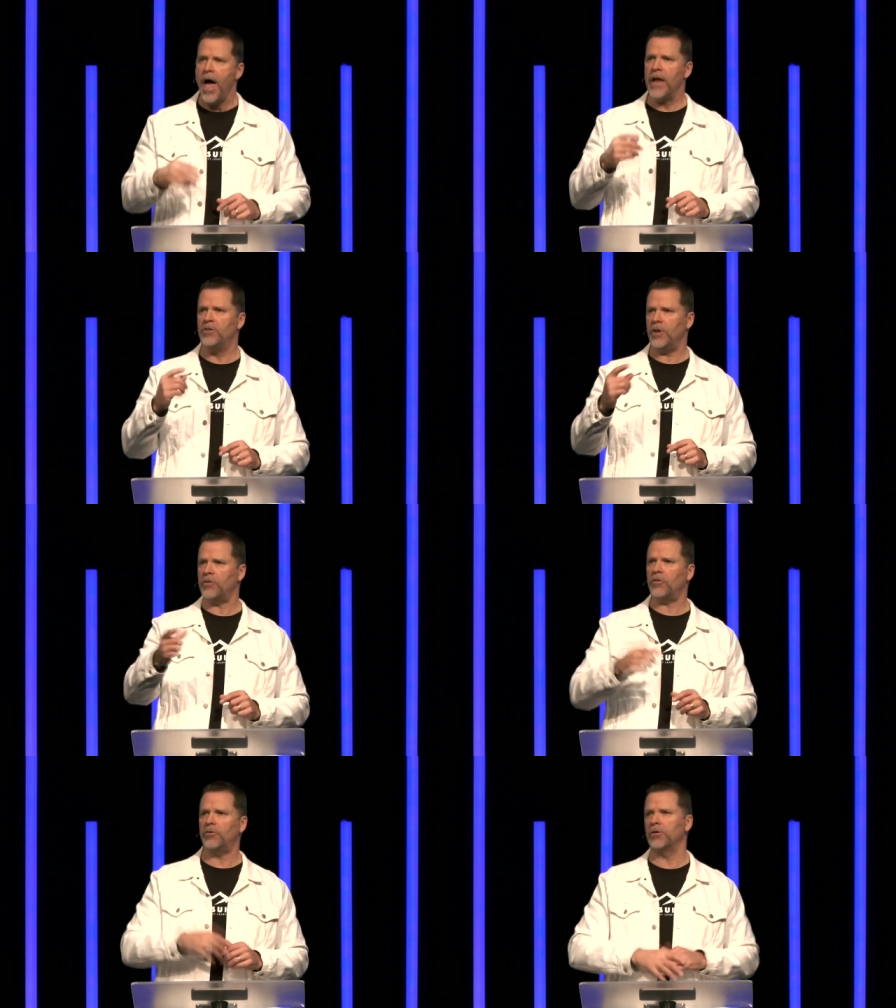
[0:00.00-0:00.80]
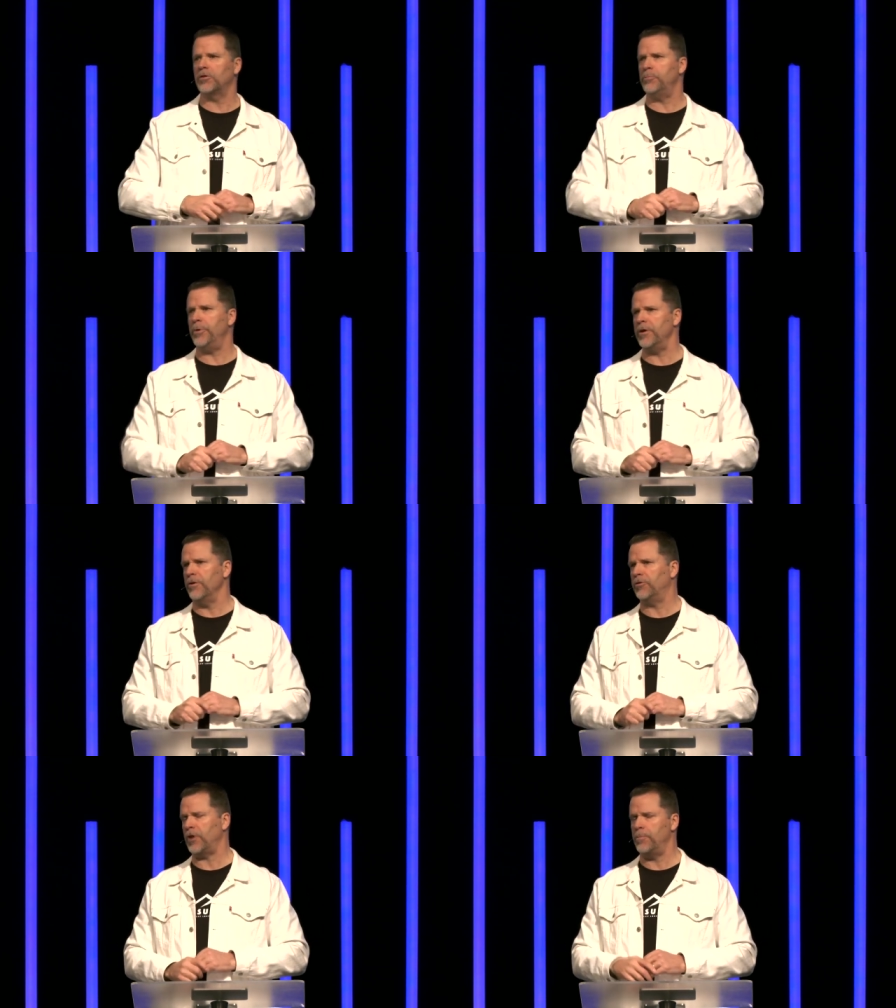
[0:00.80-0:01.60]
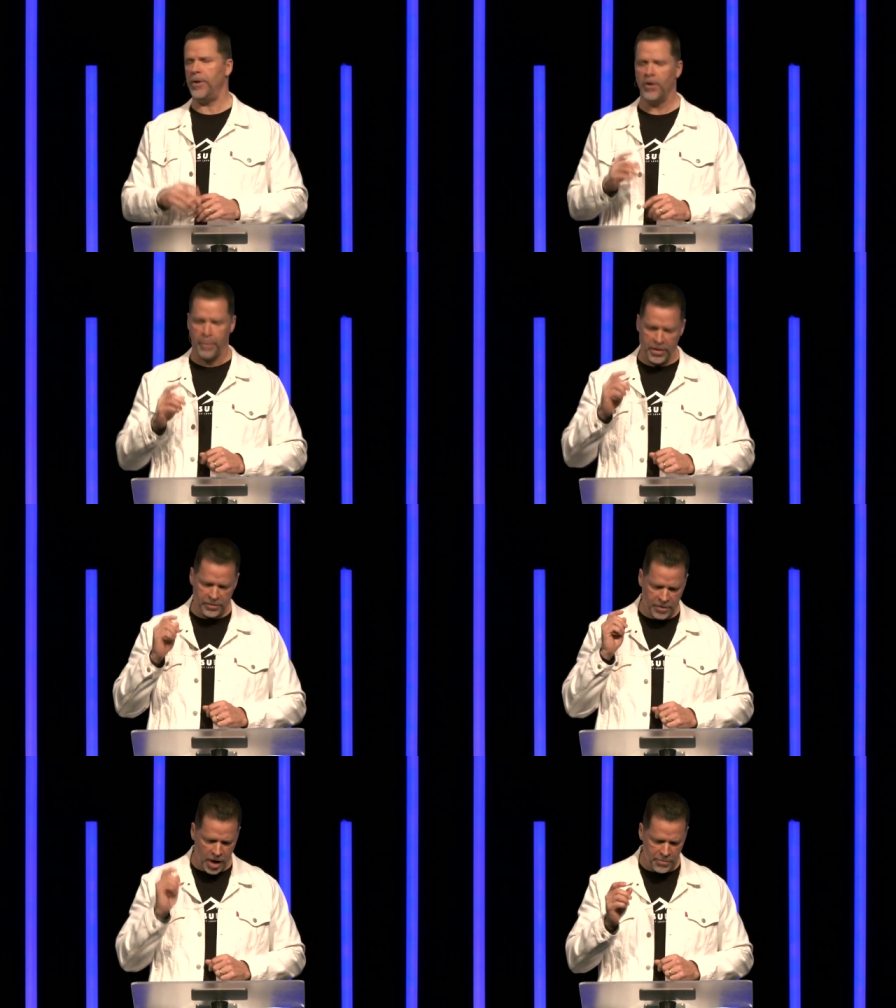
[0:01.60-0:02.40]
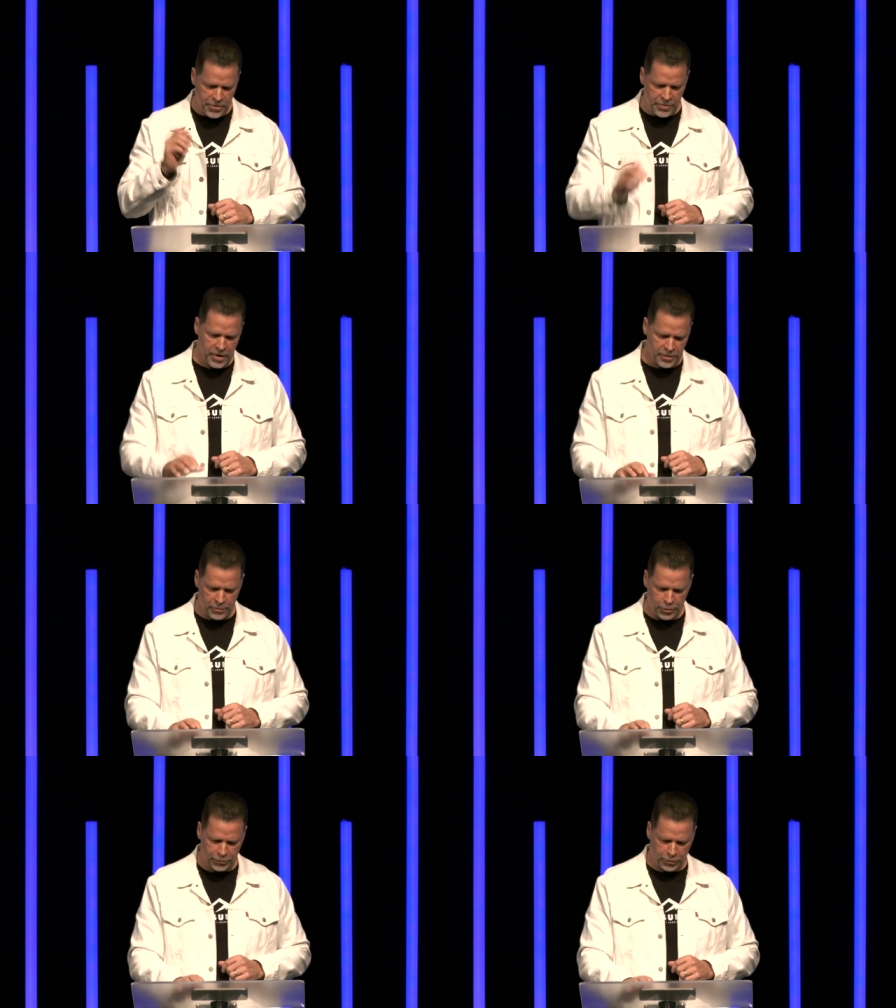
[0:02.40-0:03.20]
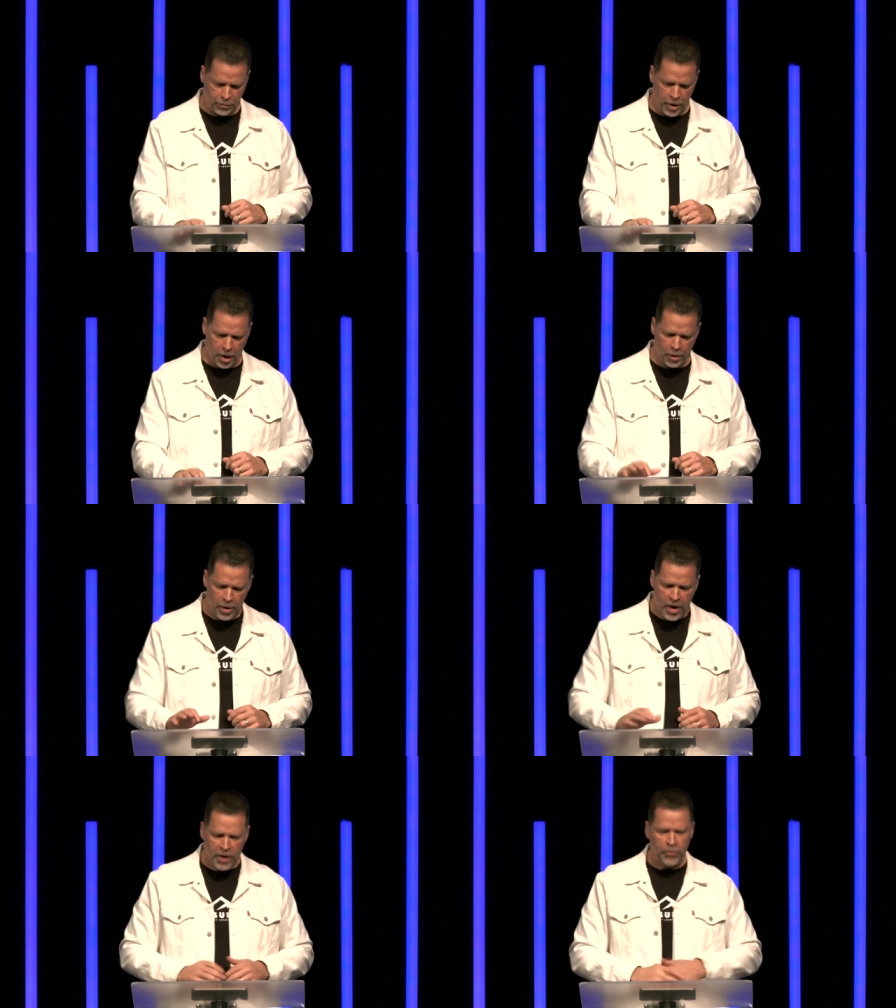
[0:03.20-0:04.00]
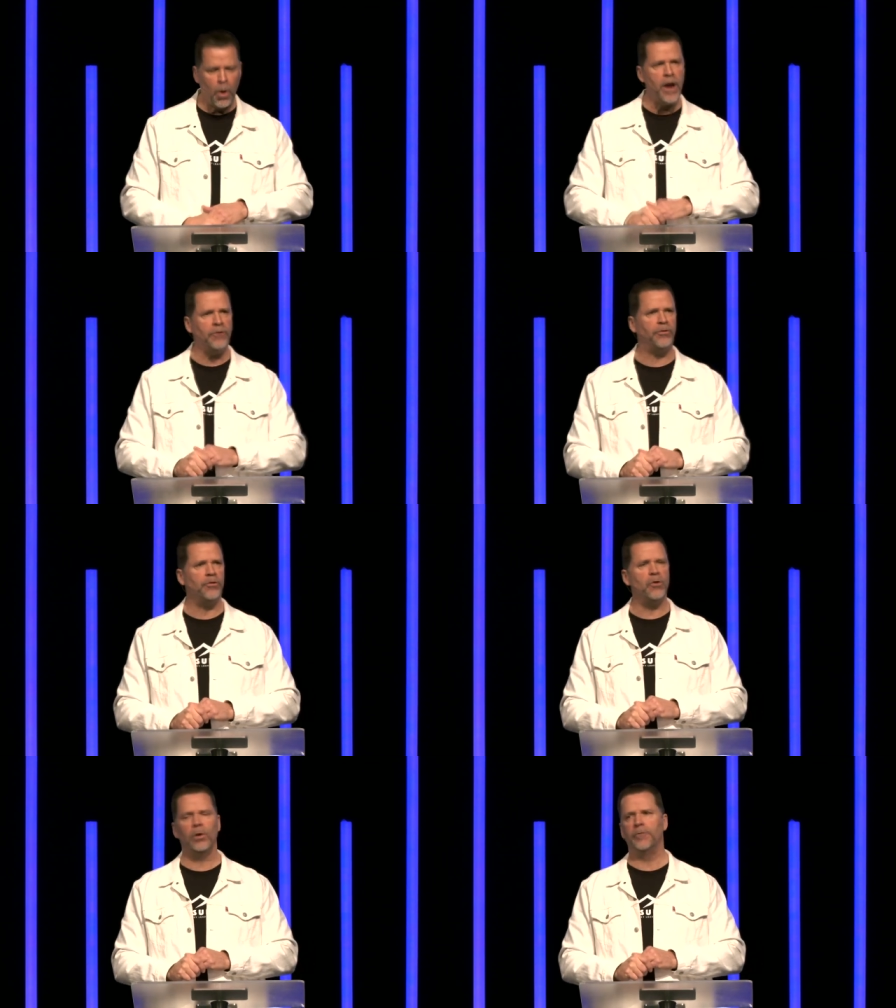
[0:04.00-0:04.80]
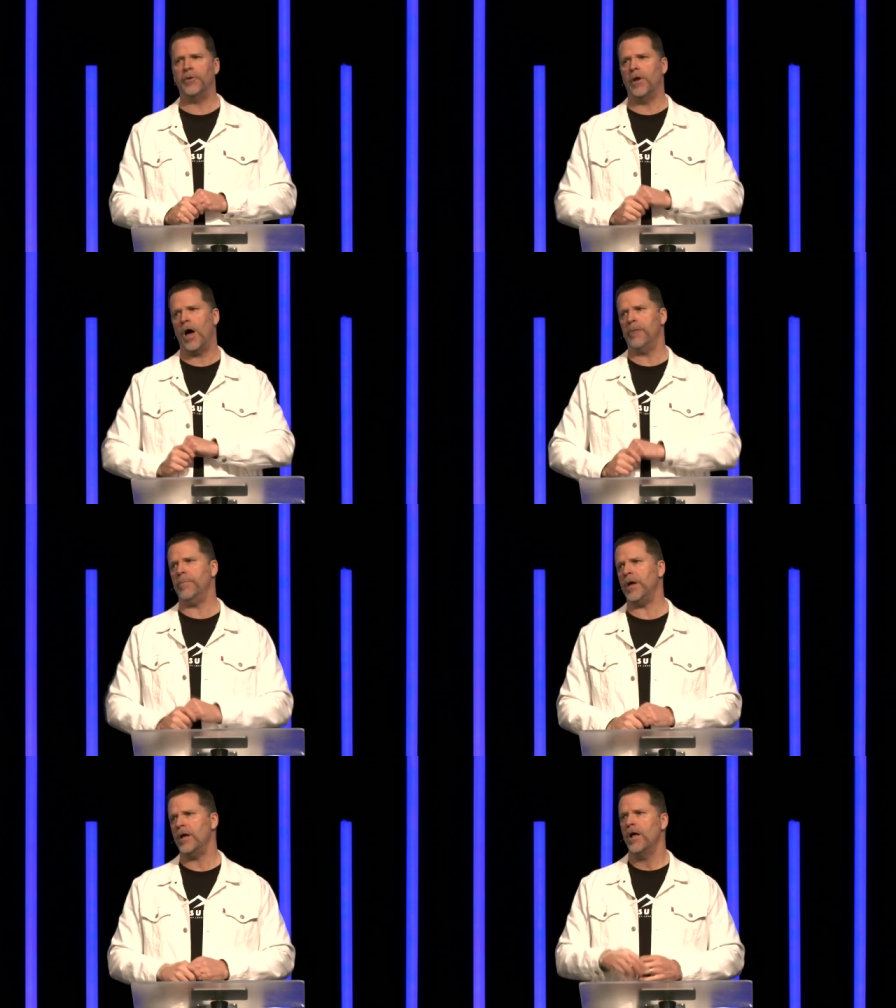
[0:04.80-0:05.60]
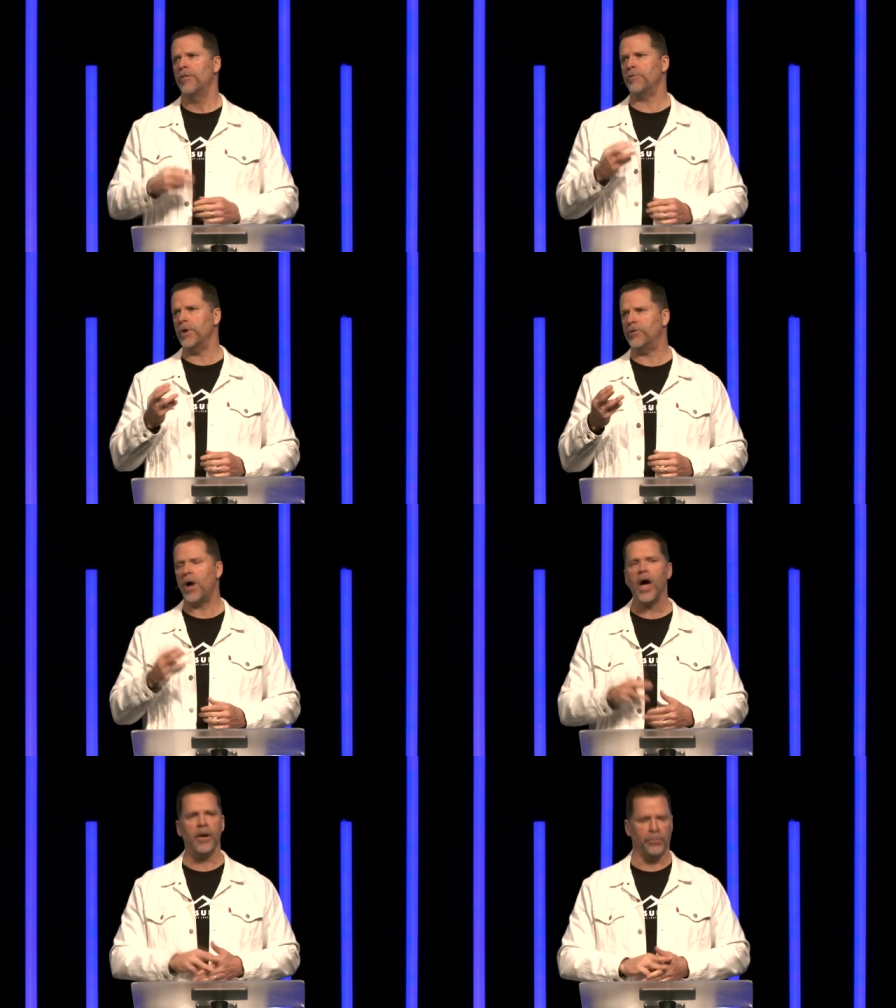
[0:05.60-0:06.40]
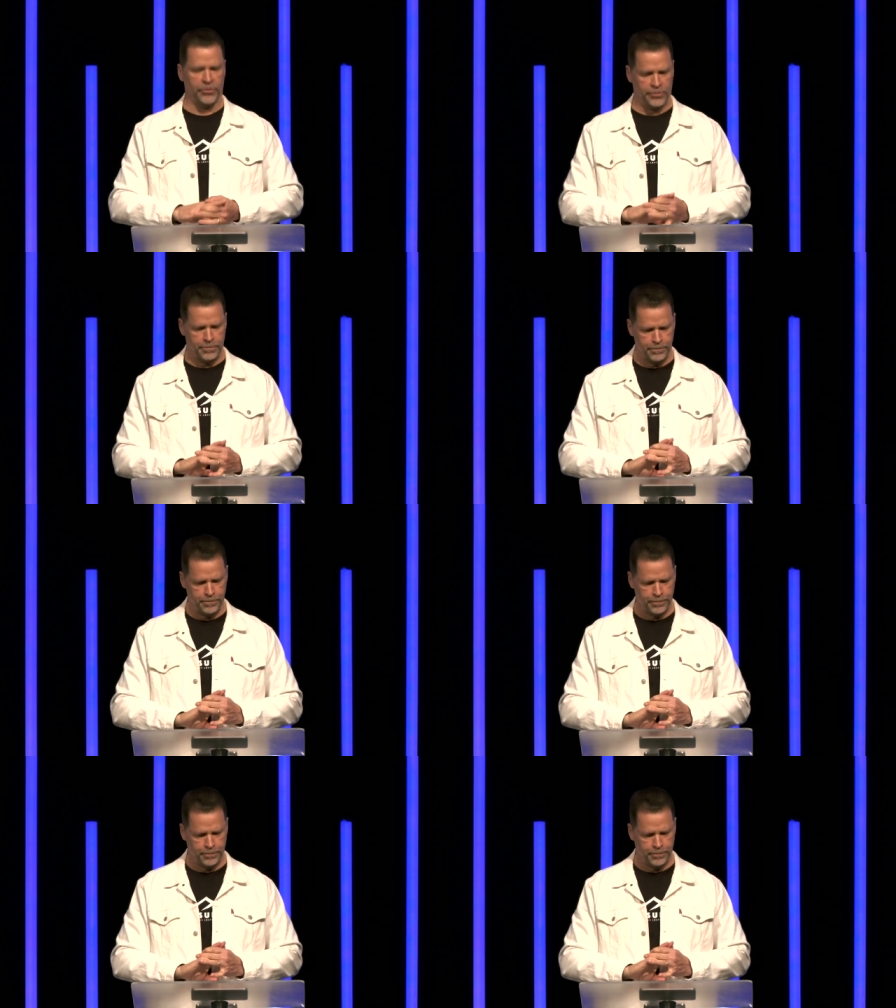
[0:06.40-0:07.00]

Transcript: And Jesus looked at Peter and said, Peter, by the time you hear the rooster crow twice, you will have denied me three times.